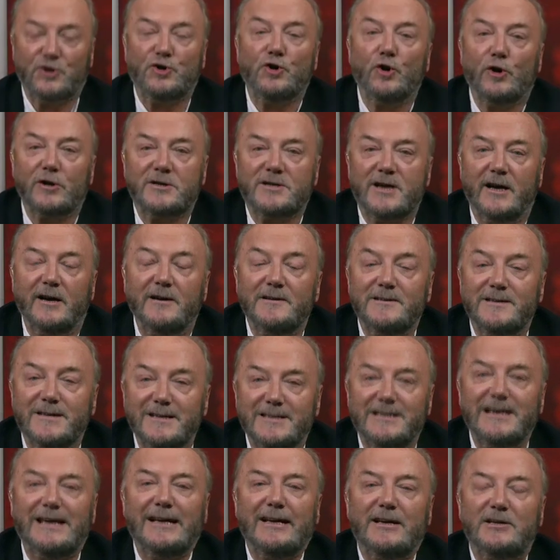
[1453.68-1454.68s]
it's your turn
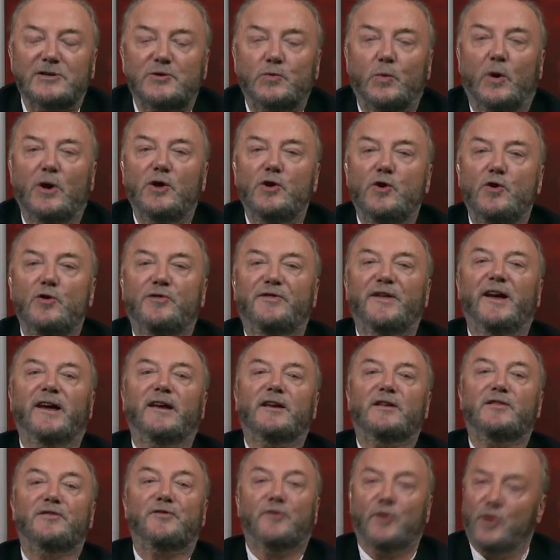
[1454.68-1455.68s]
to tell us what you
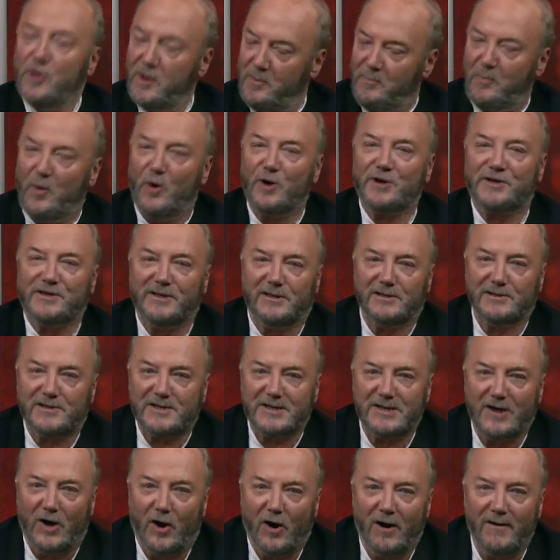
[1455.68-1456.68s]
think through the
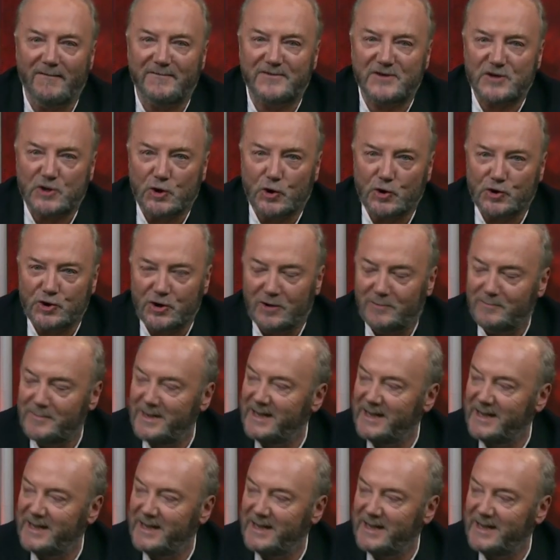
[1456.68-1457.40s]
portals of social